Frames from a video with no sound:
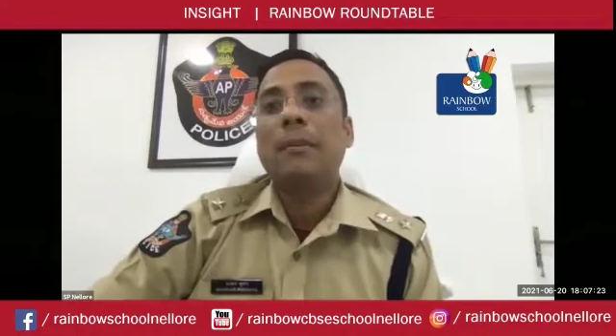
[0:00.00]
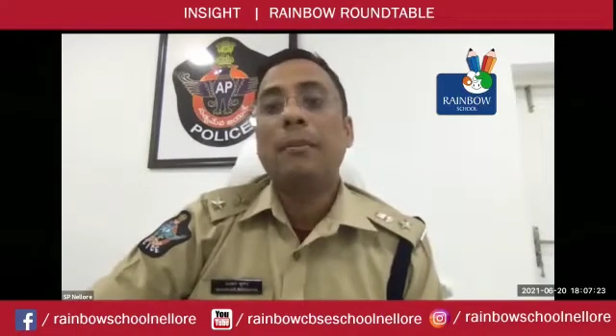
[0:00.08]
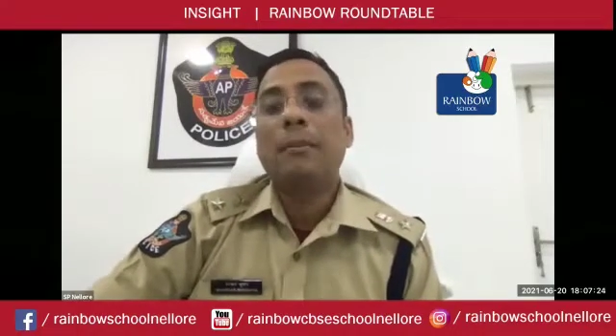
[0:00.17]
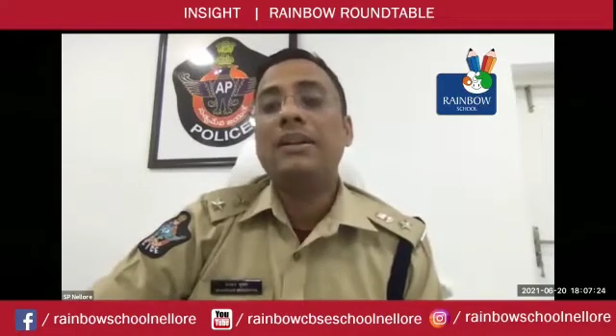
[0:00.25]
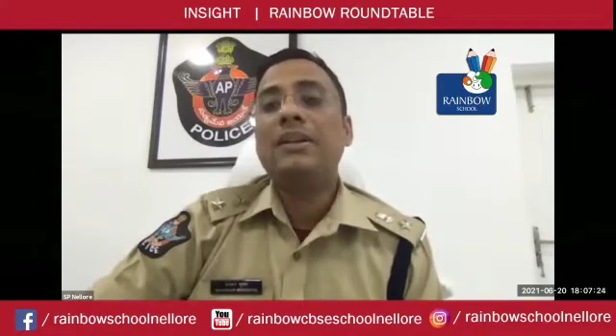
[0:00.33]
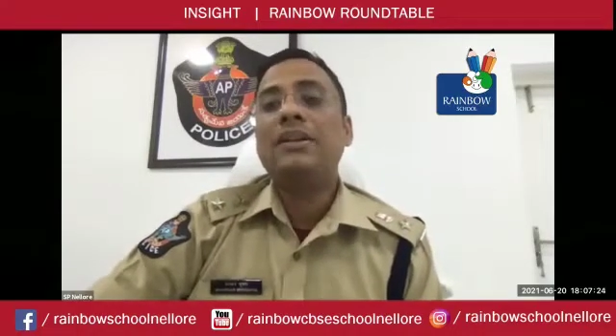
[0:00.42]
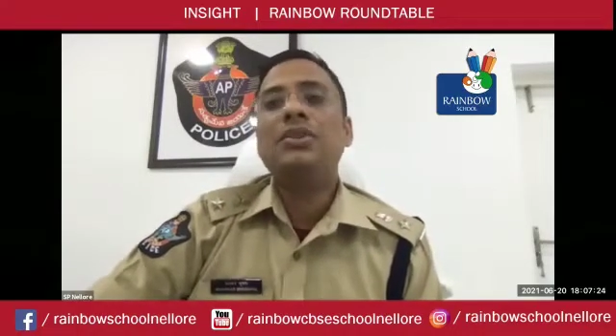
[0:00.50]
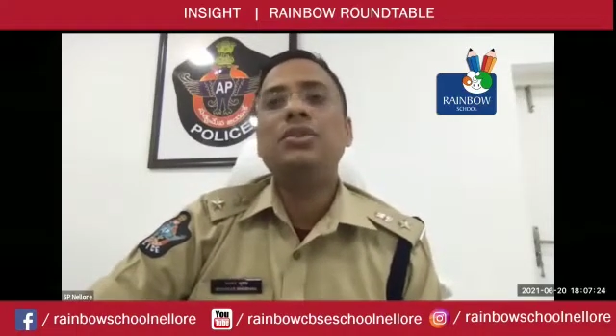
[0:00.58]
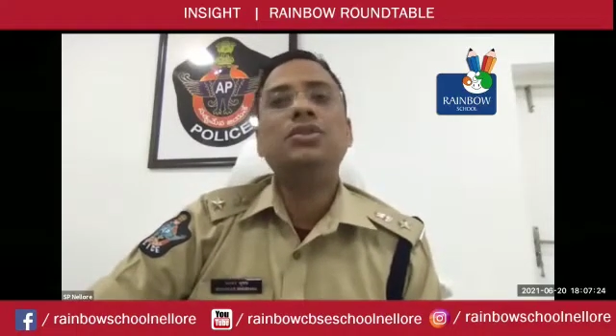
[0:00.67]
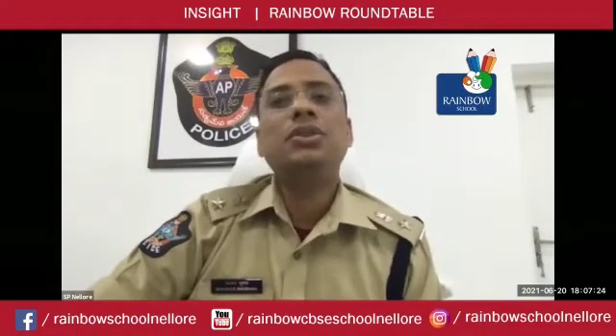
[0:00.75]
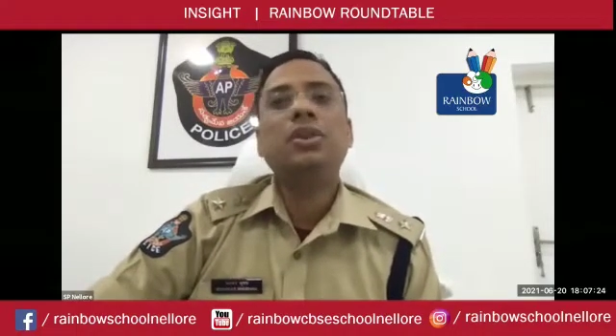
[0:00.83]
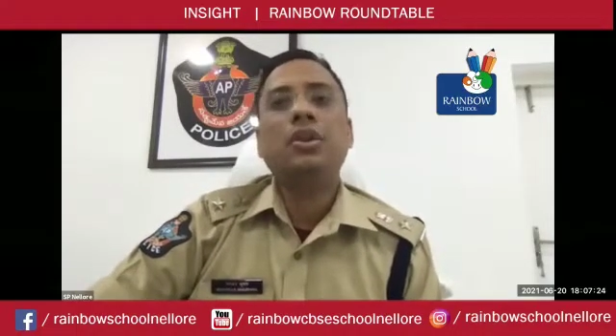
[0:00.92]
But
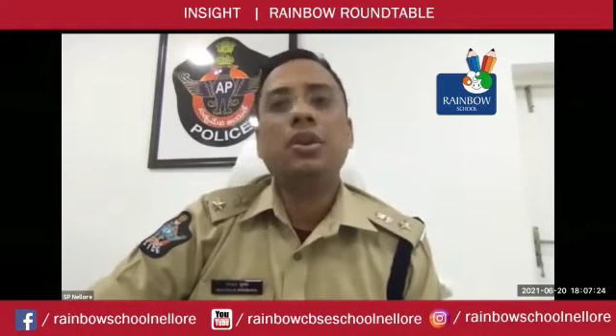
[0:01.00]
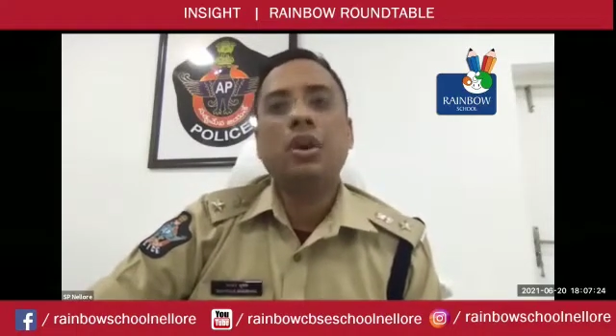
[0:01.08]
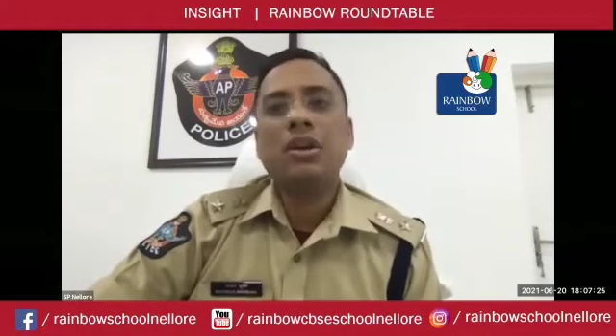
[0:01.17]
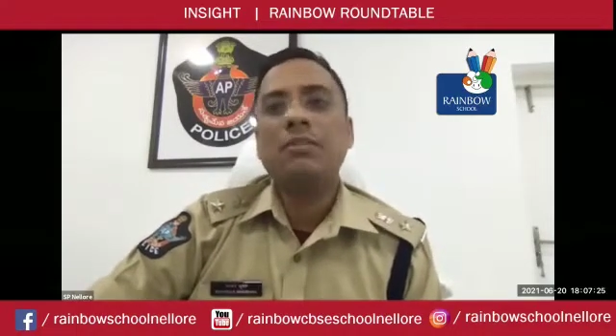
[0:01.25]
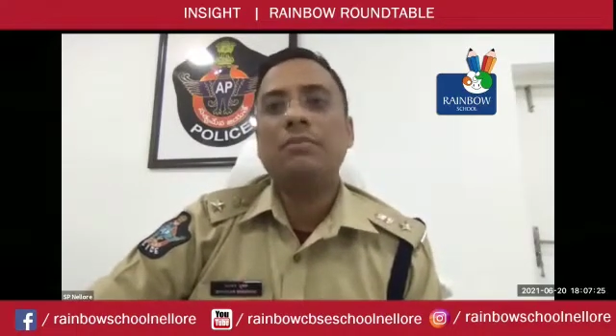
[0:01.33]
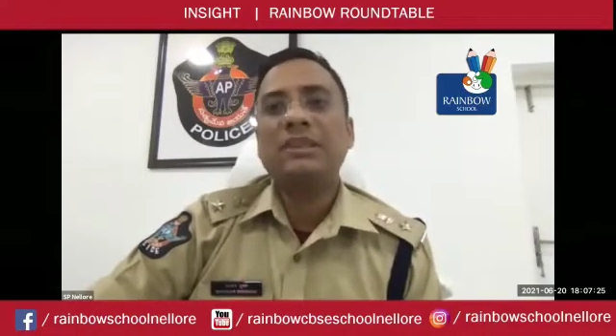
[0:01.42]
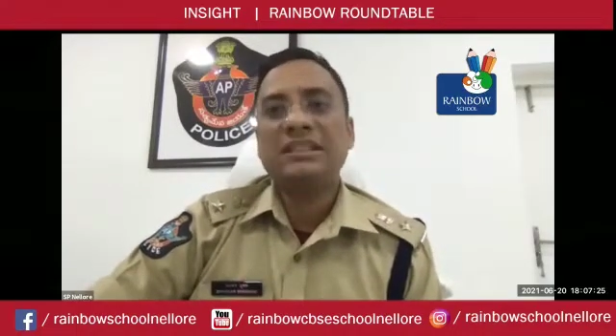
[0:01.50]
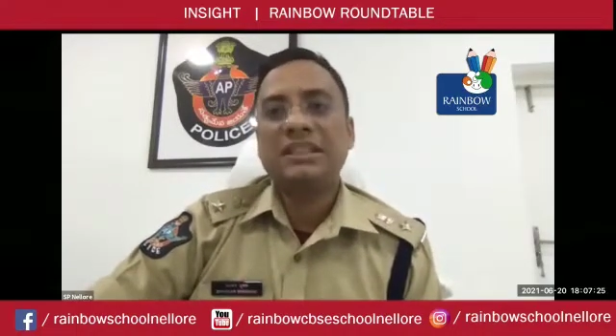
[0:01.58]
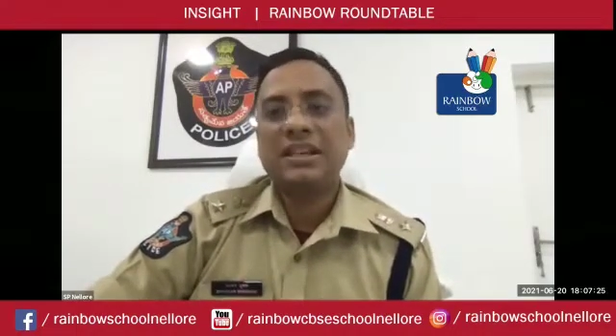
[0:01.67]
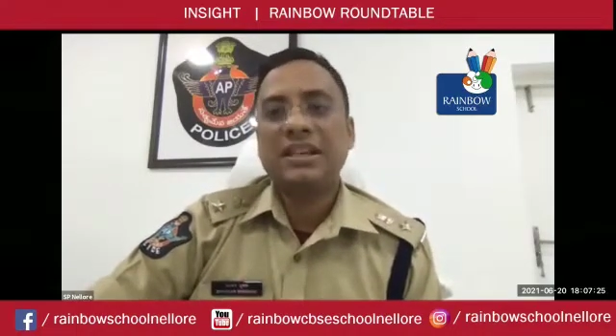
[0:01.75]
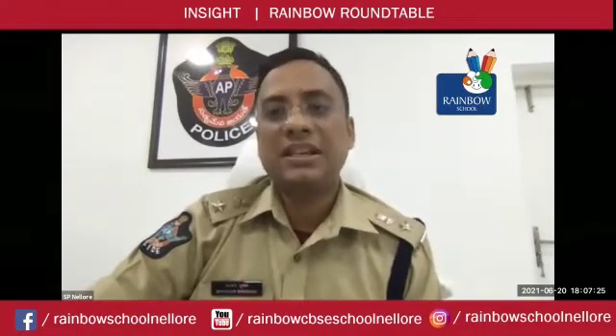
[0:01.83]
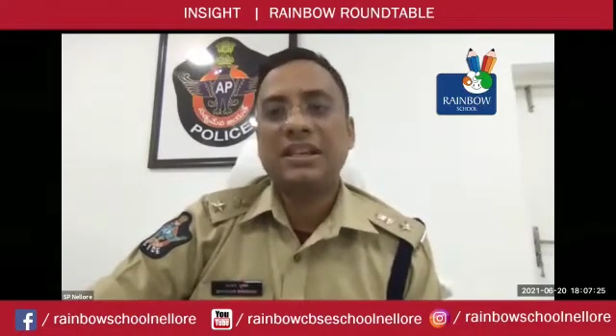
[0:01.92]
you should not
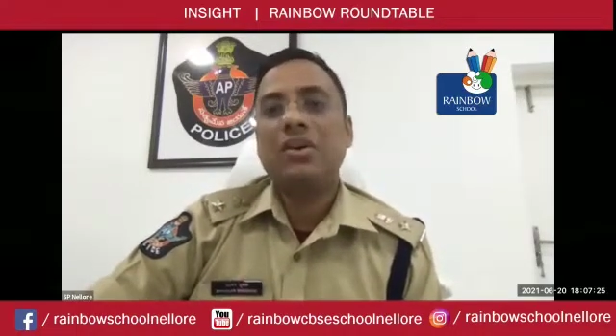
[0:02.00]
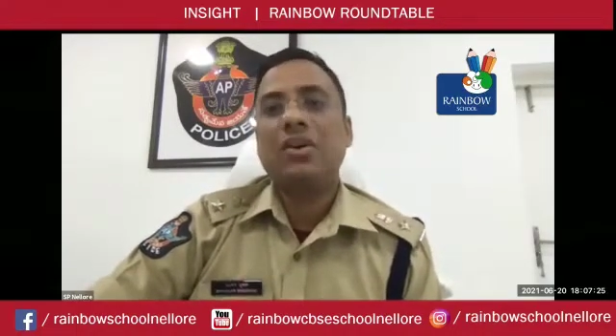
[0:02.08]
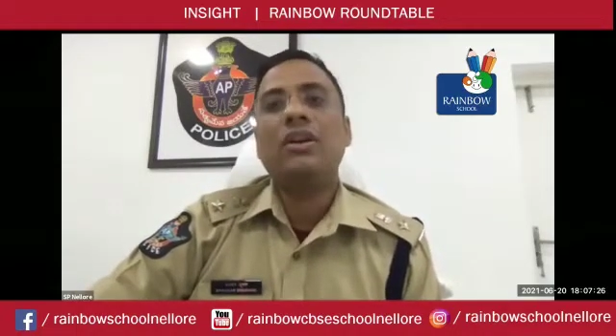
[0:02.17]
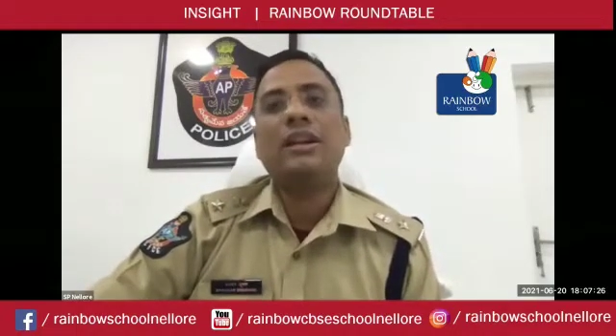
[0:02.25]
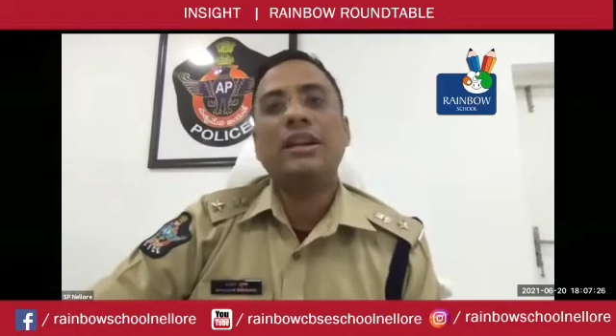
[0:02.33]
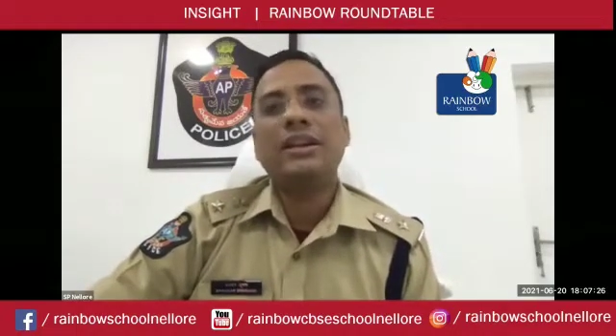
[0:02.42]
mistreat or